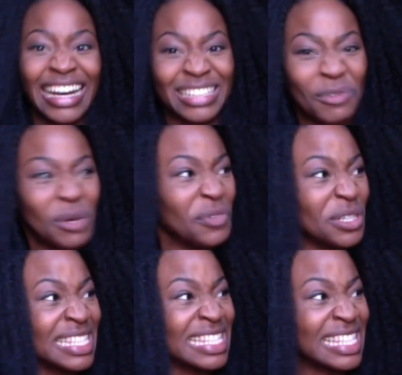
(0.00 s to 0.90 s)
one of
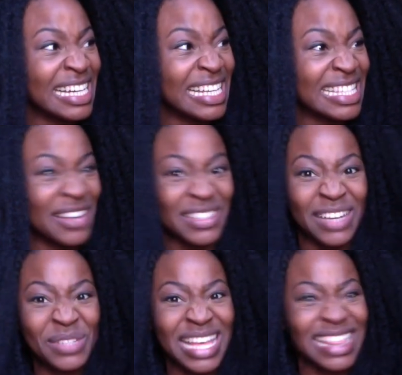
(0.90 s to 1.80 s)
your sons? I was
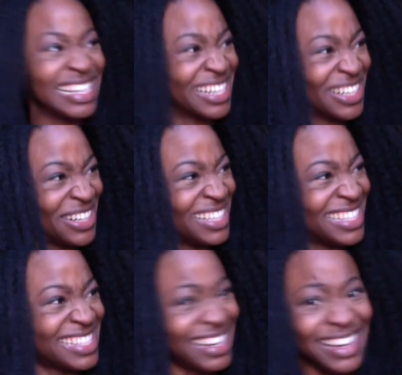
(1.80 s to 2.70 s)
like, was that the good
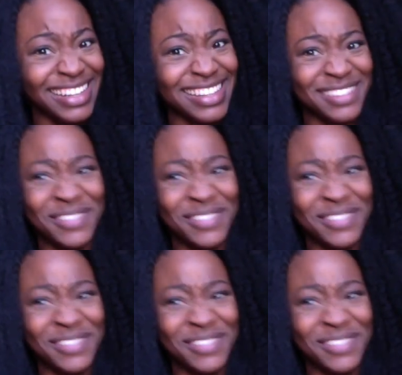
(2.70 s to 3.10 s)
son?